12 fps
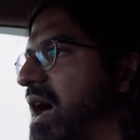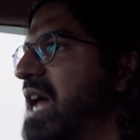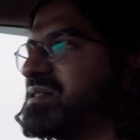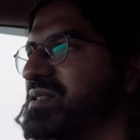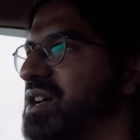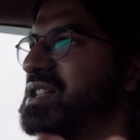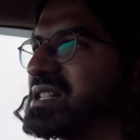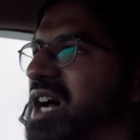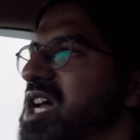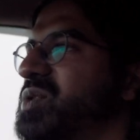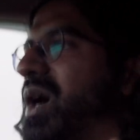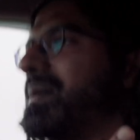As a result, this
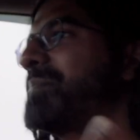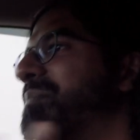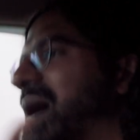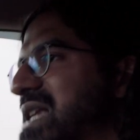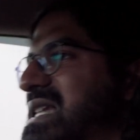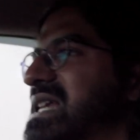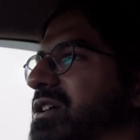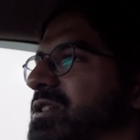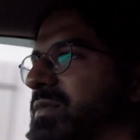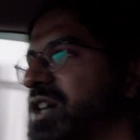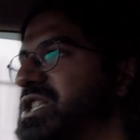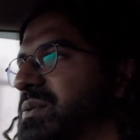car is quite buzzy on
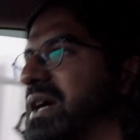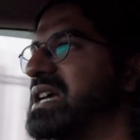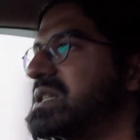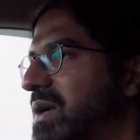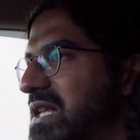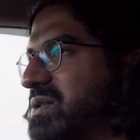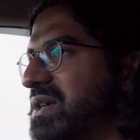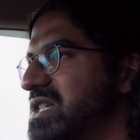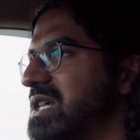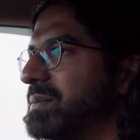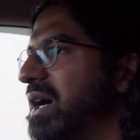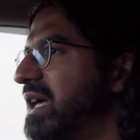the motorway, it's quite
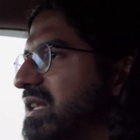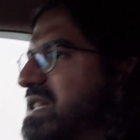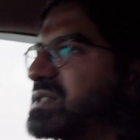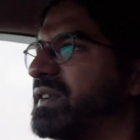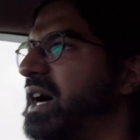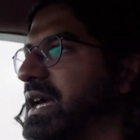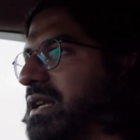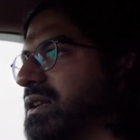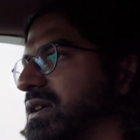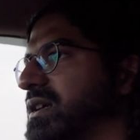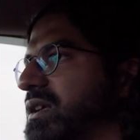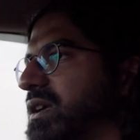twitchy, but it's fine.
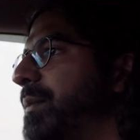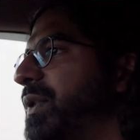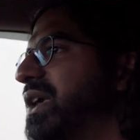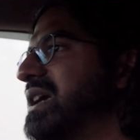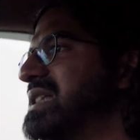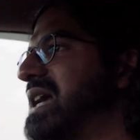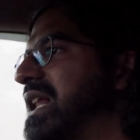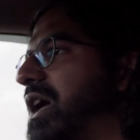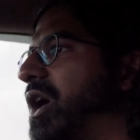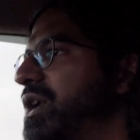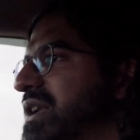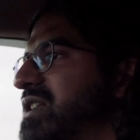But you can tell
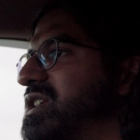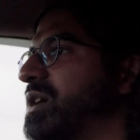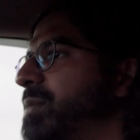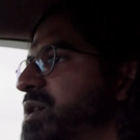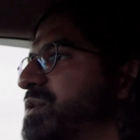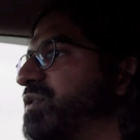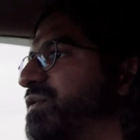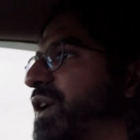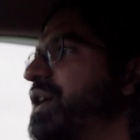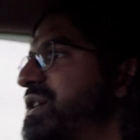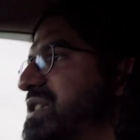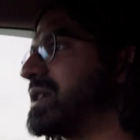that Honda took a much more
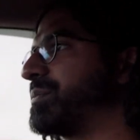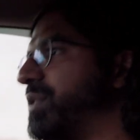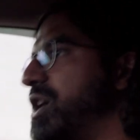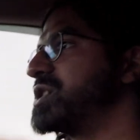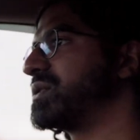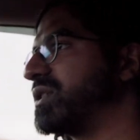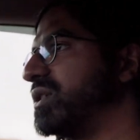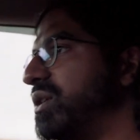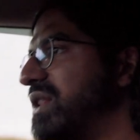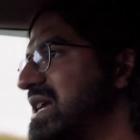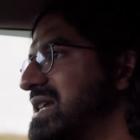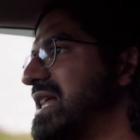focused approach with who
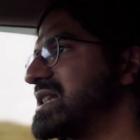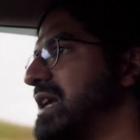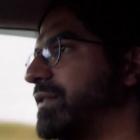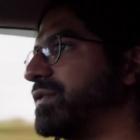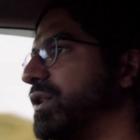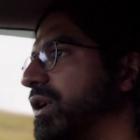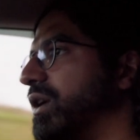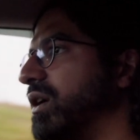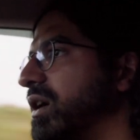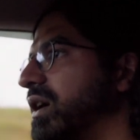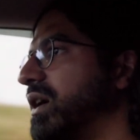they set this up for.